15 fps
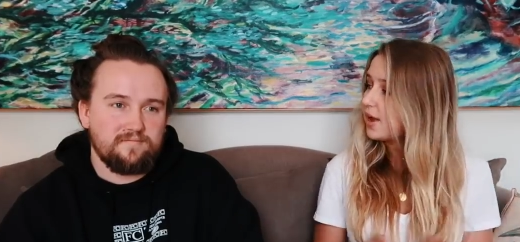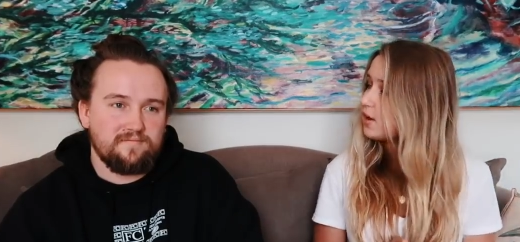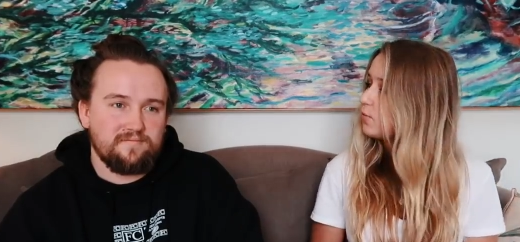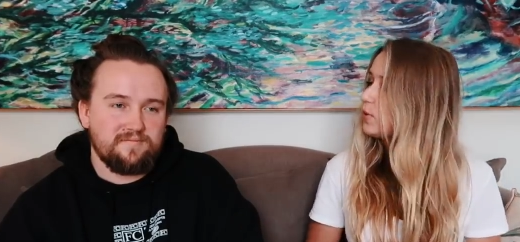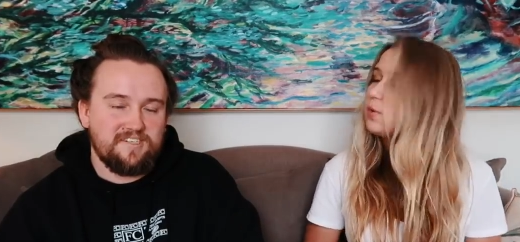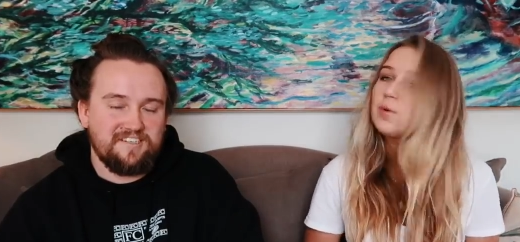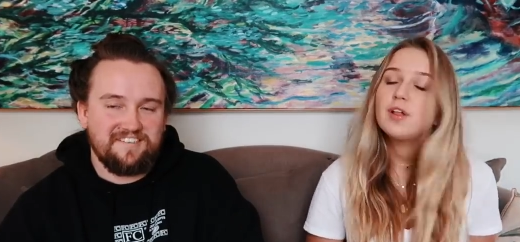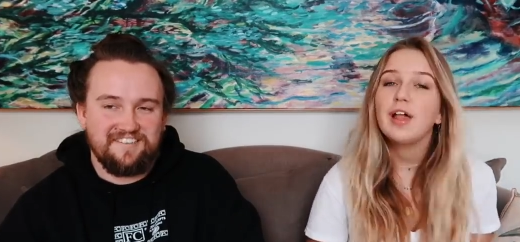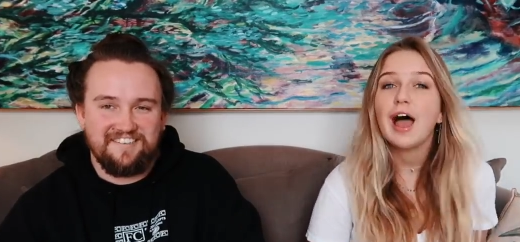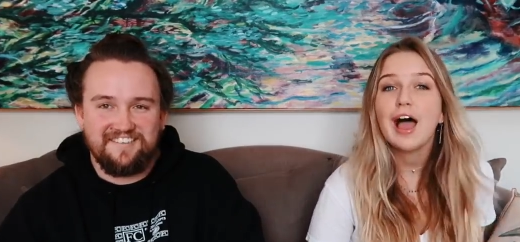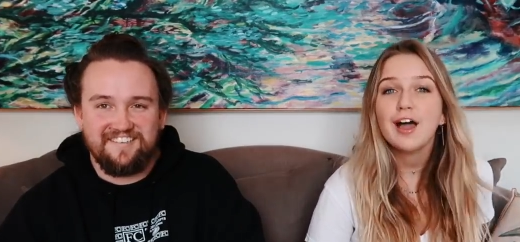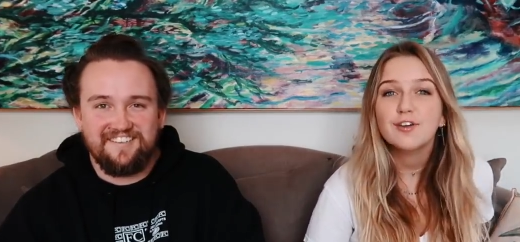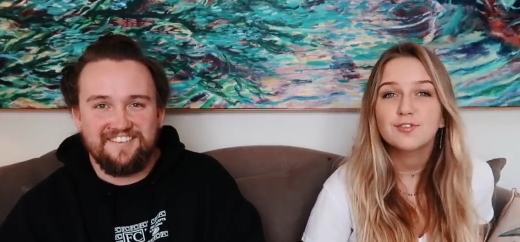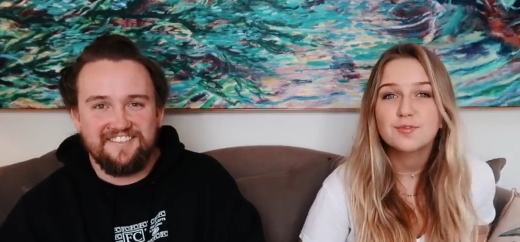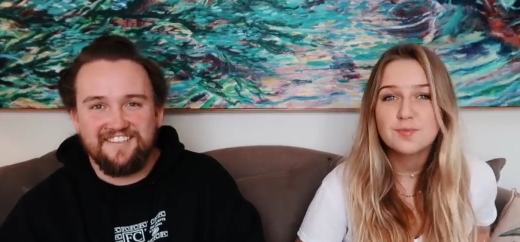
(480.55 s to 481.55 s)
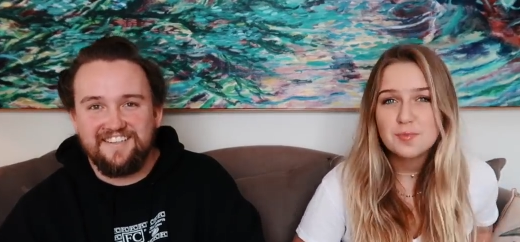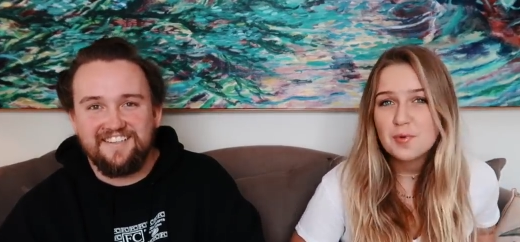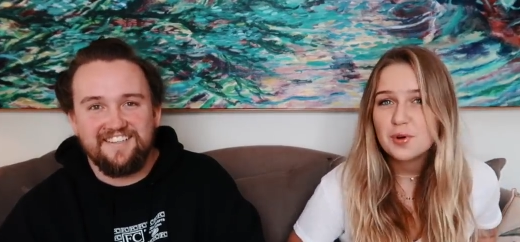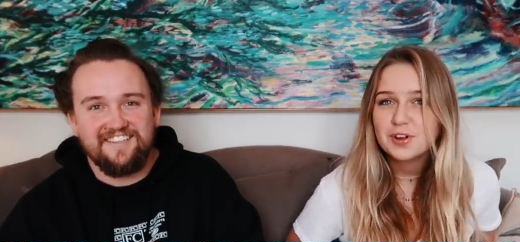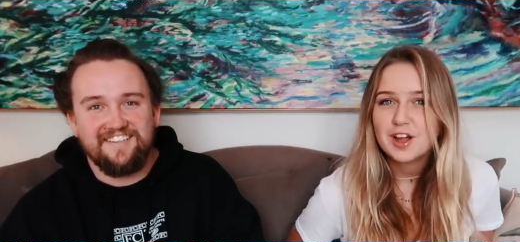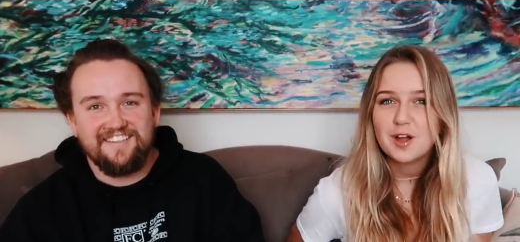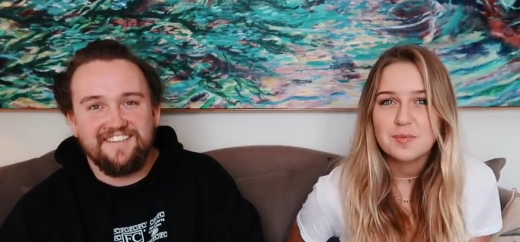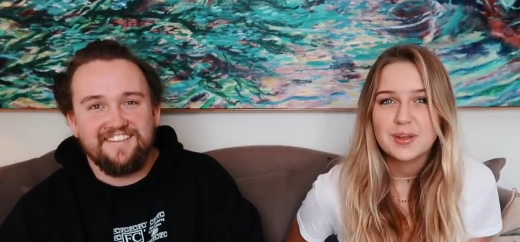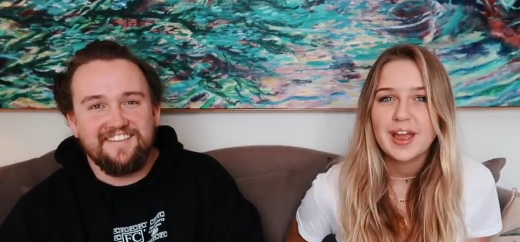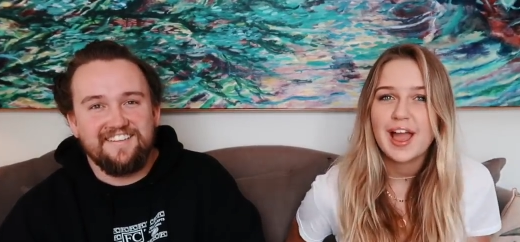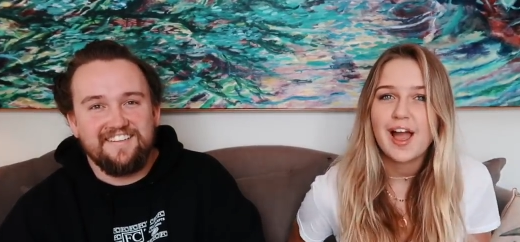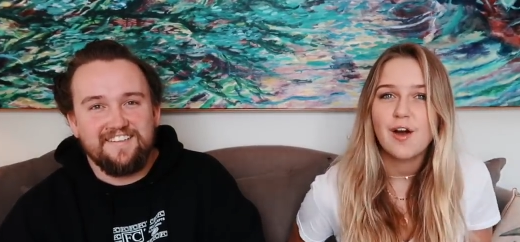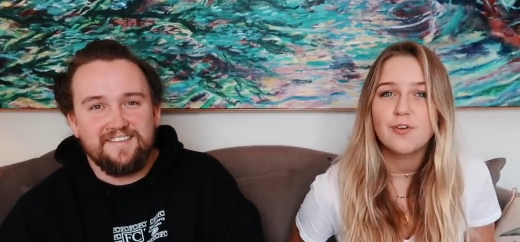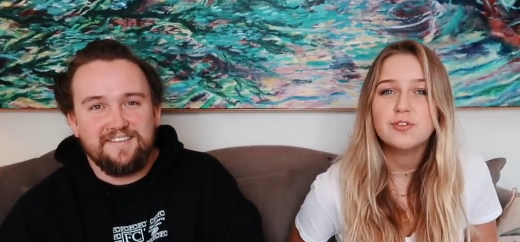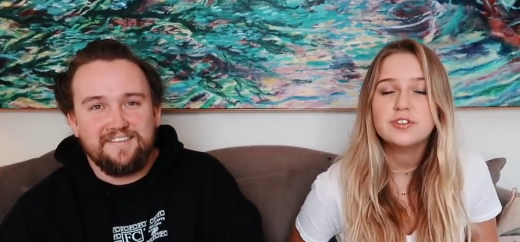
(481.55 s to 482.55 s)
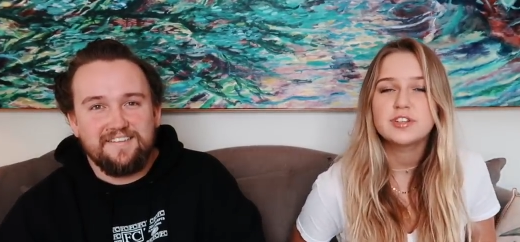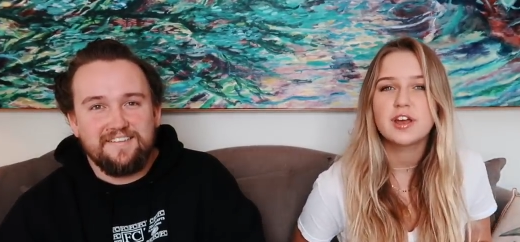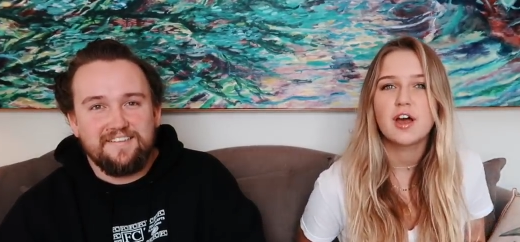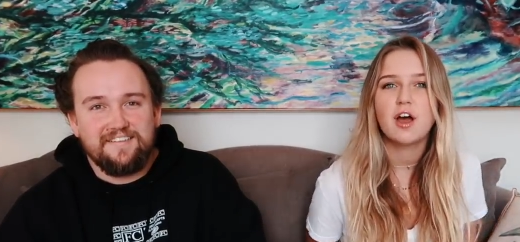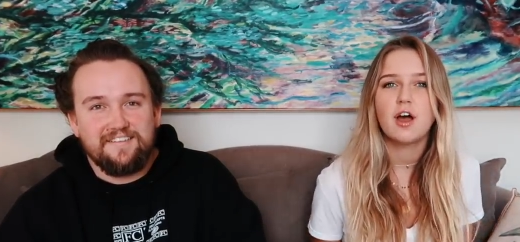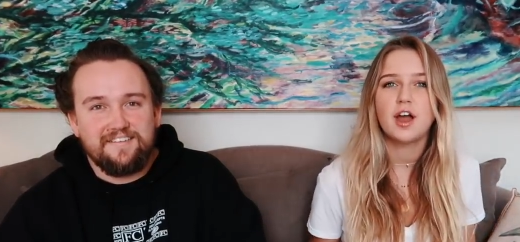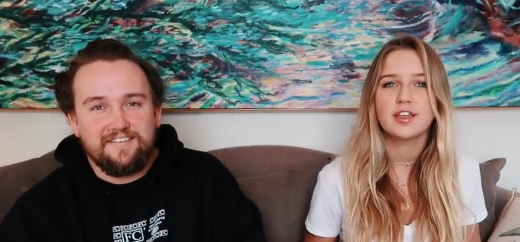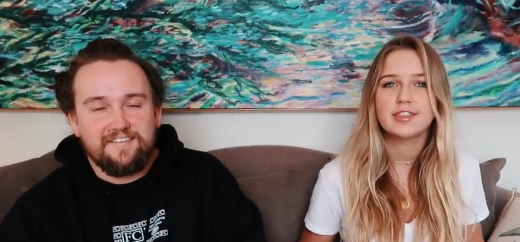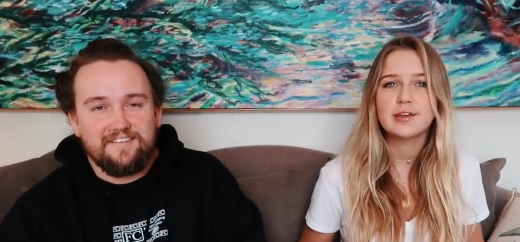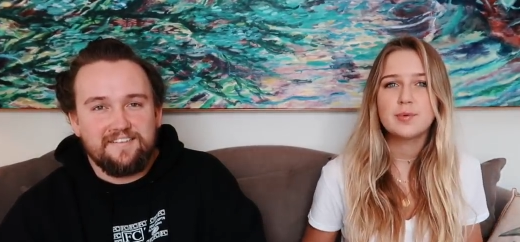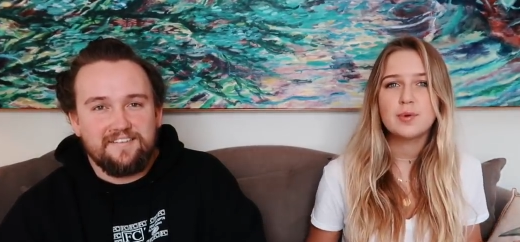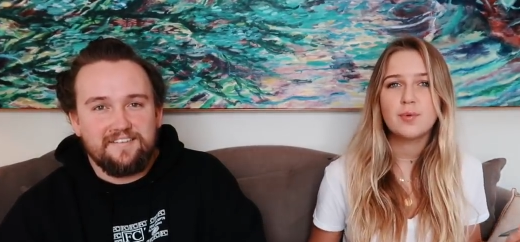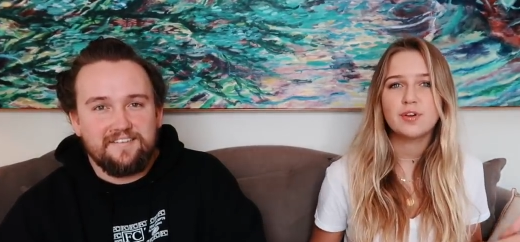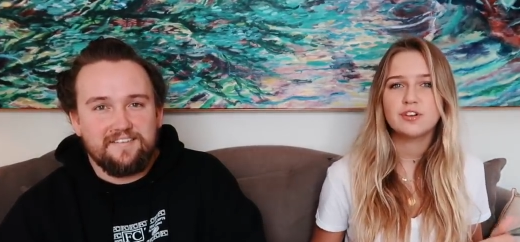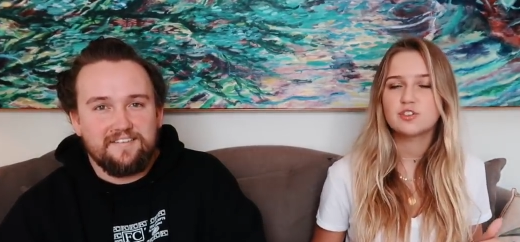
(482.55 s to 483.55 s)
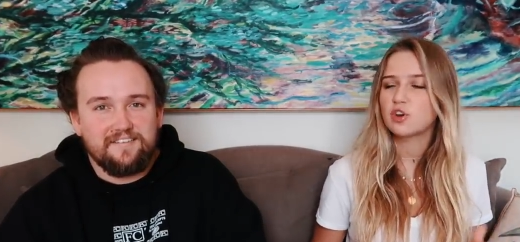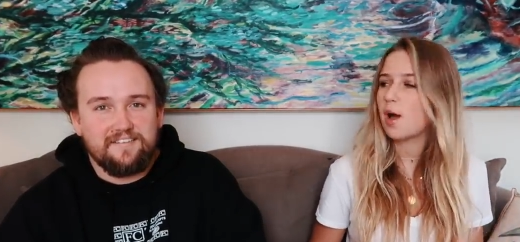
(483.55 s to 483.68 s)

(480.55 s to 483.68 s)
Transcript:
Speaker 1: But we will have more coming out. I think we want